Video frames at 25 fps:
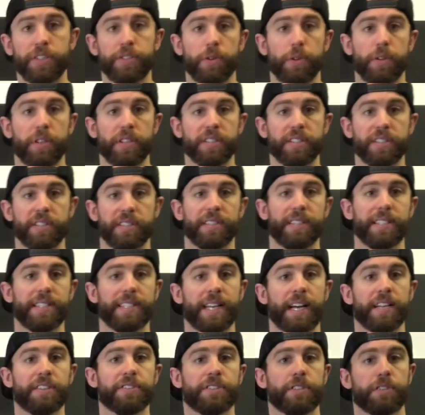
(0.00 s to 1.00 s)
so this is the
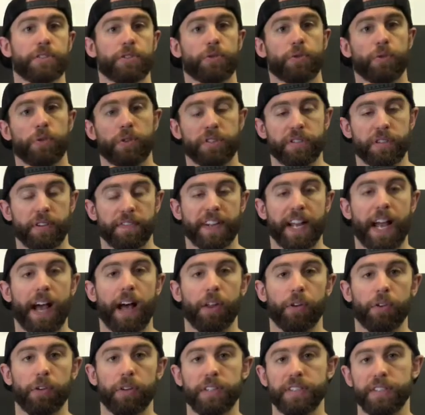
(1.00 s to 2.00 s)
densest source of
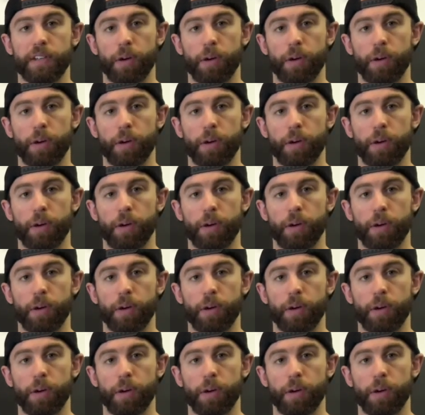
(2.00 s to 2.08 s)
calories